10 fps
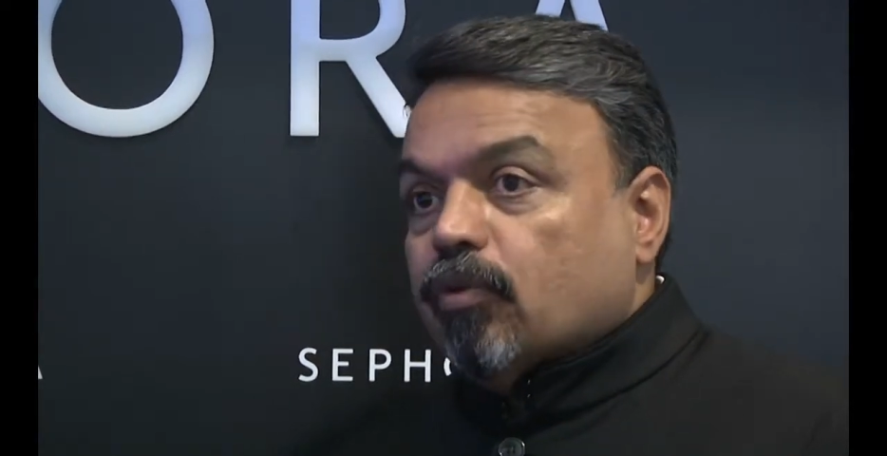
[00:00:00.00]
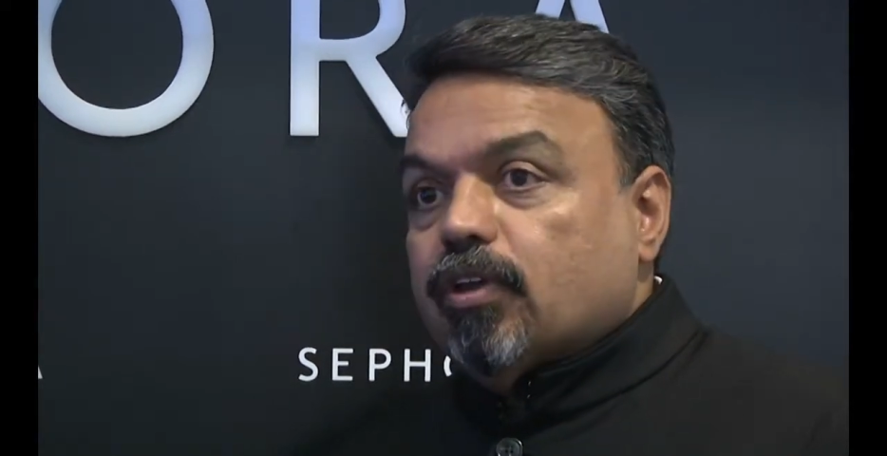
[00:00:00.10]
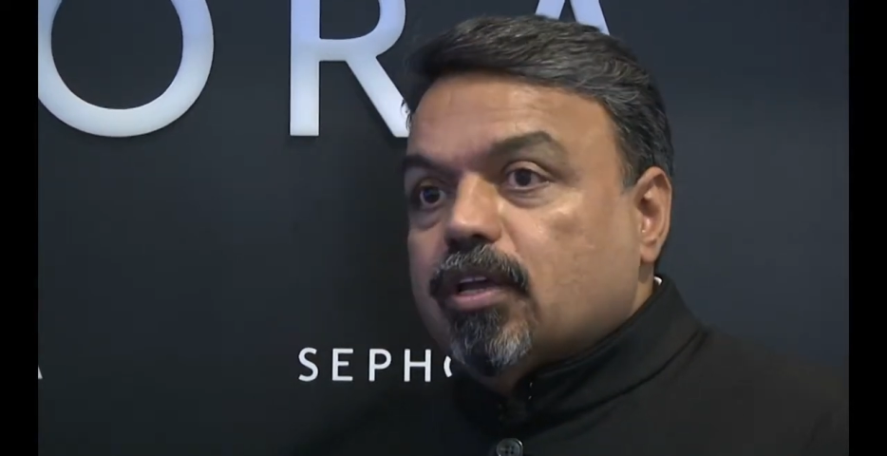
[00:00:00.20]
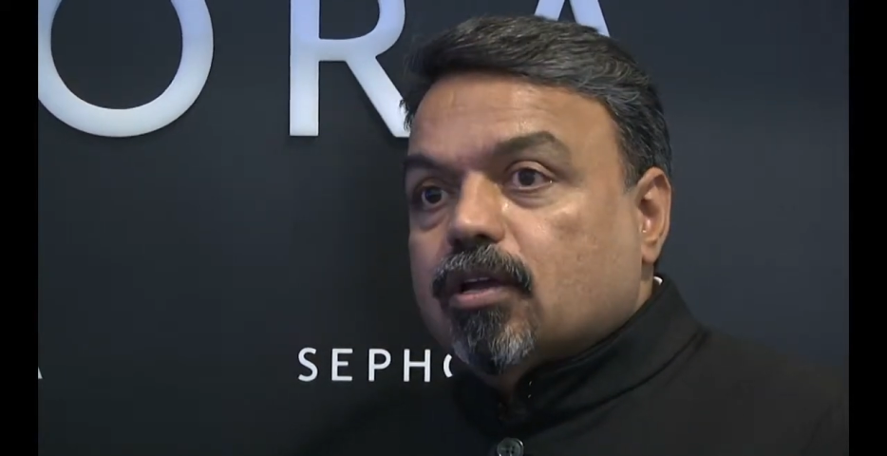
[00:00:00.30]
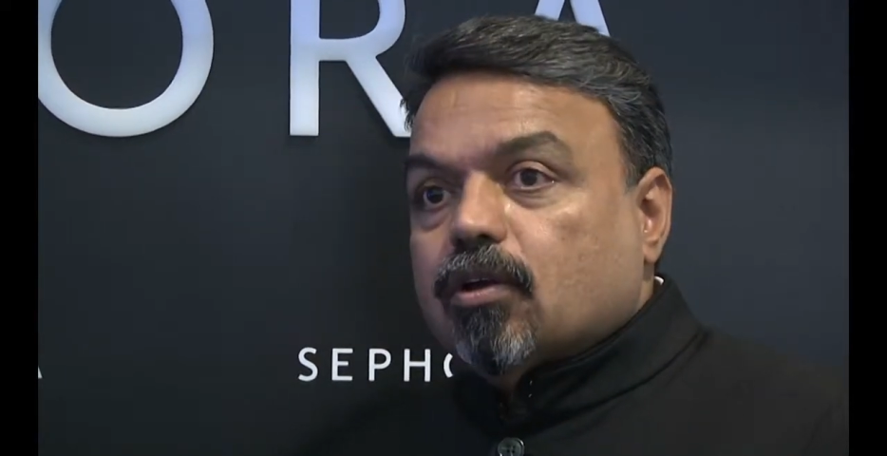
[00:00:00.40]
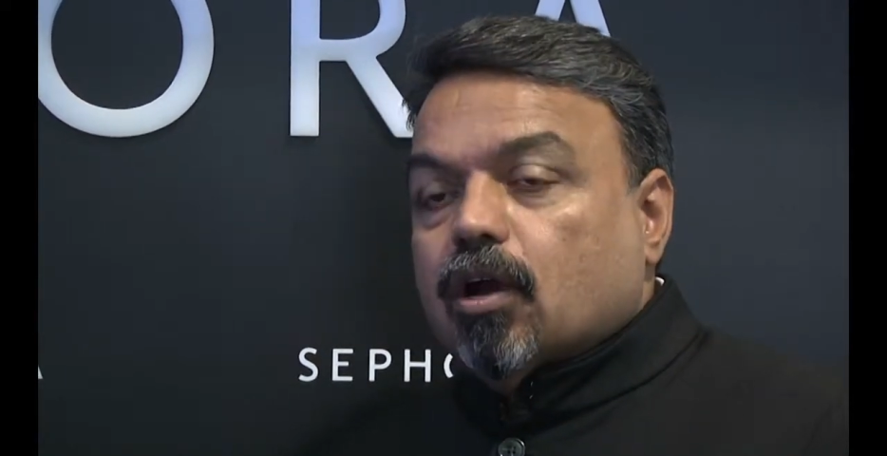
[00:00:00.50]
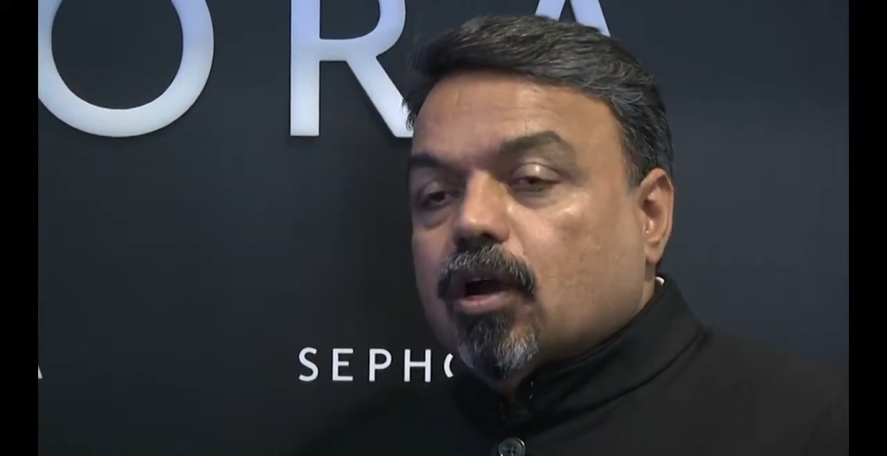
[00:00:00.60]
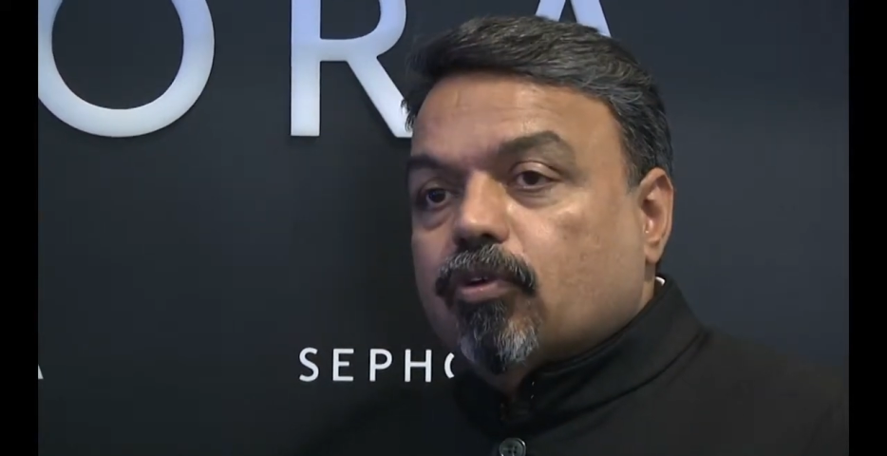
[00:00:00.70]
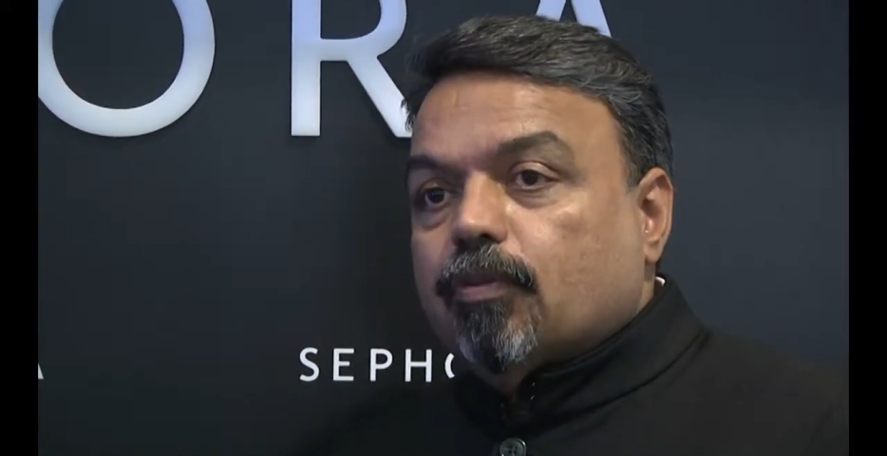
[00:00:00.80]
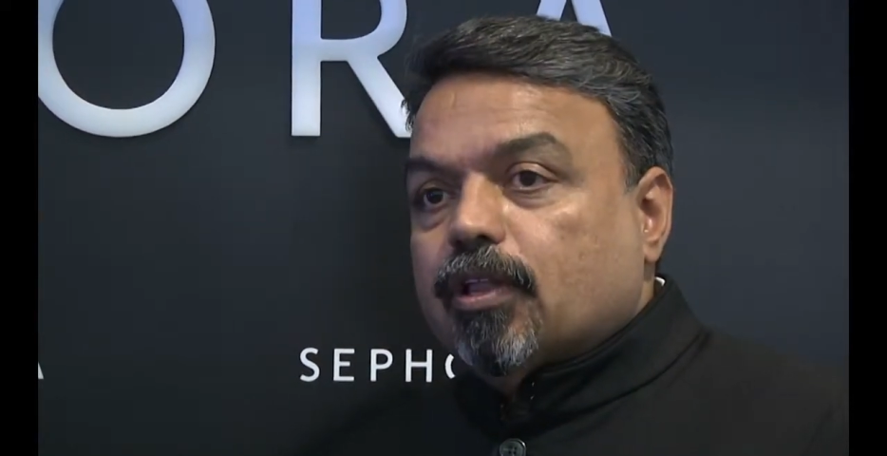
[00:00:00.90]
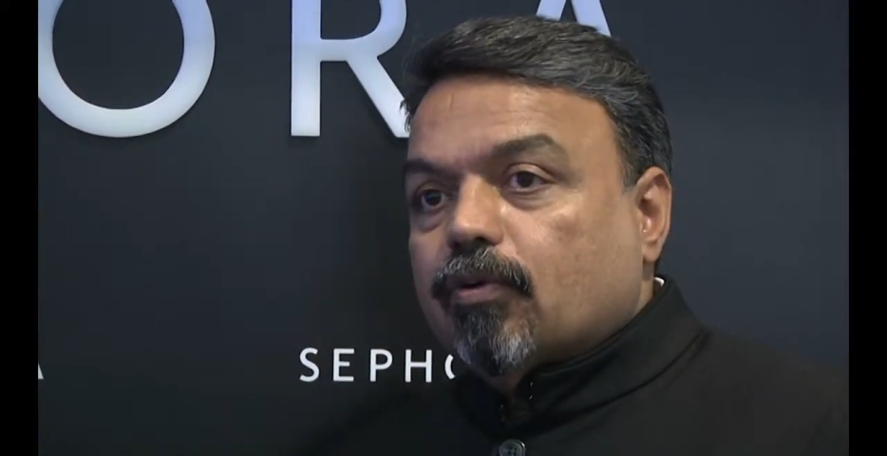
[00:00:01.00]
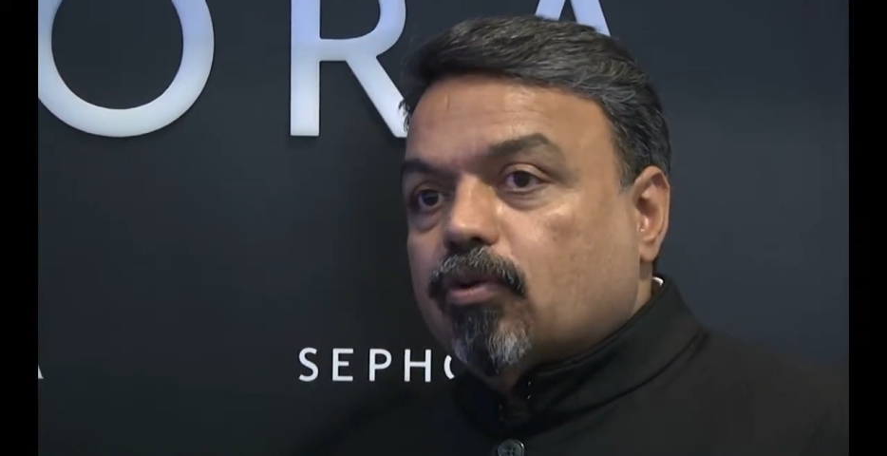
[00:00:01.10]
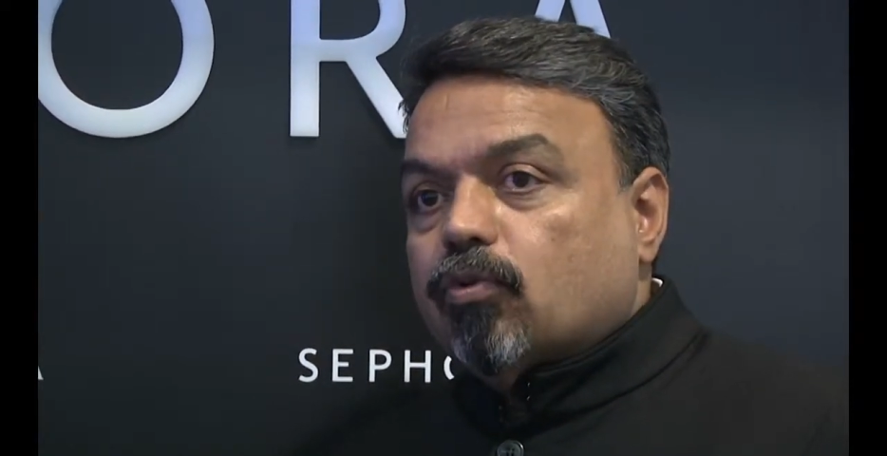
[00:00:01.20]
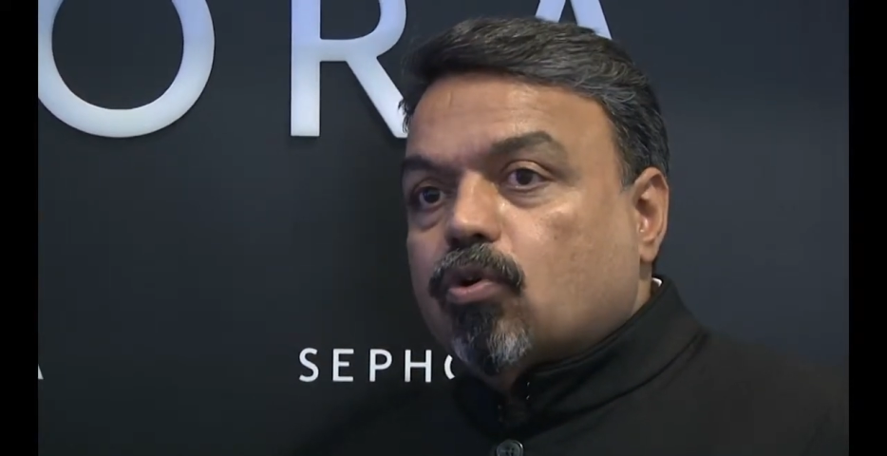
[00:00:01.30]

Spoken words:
We will be the one who